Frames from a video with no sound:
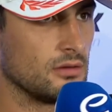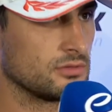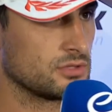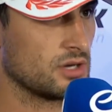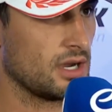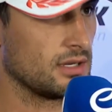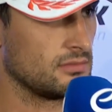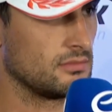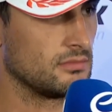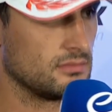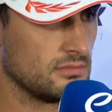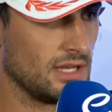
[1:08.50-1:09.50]
try and
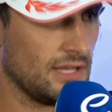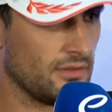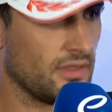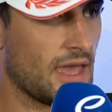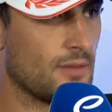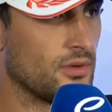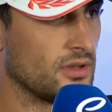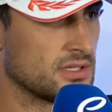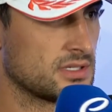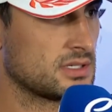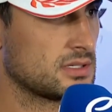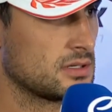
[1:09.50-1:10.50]
leave it there,
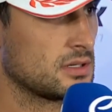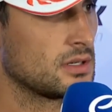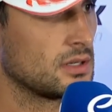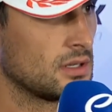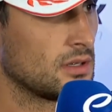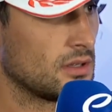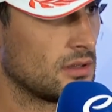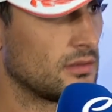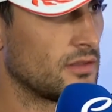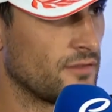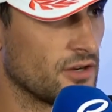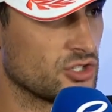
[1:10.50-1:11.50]
because
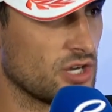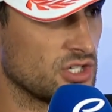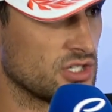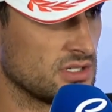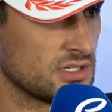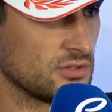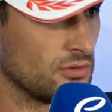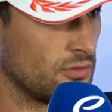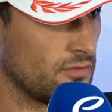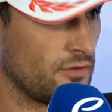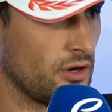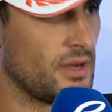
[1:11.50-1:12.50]
the frustration is
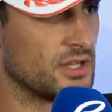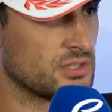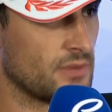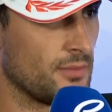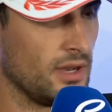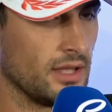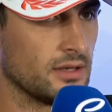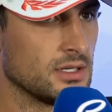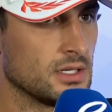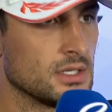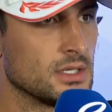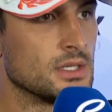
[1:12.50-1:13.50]
still very much in my blood.
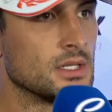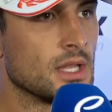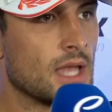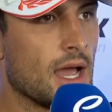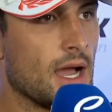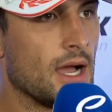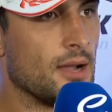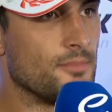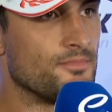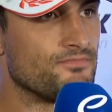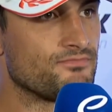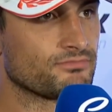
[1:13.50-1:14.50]

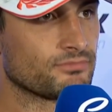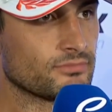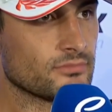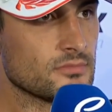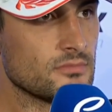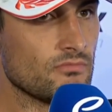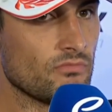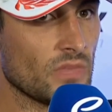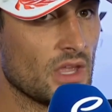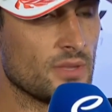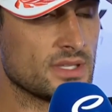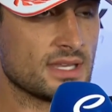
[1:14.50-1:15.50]

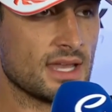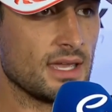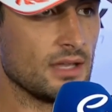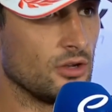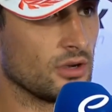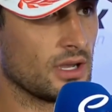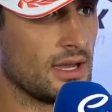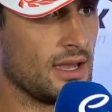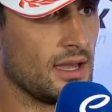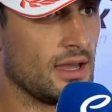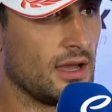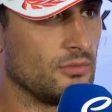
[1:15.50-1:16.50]
But today, look,
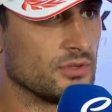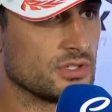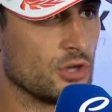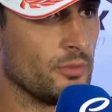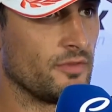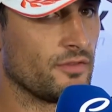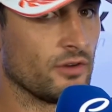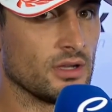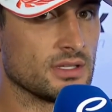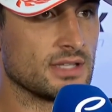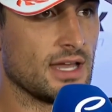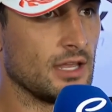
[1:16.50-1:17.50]
I was hoping for
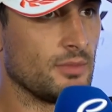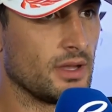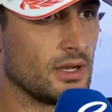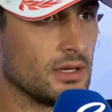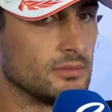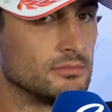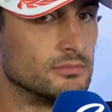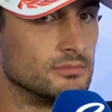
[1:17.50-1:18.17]
a slightly better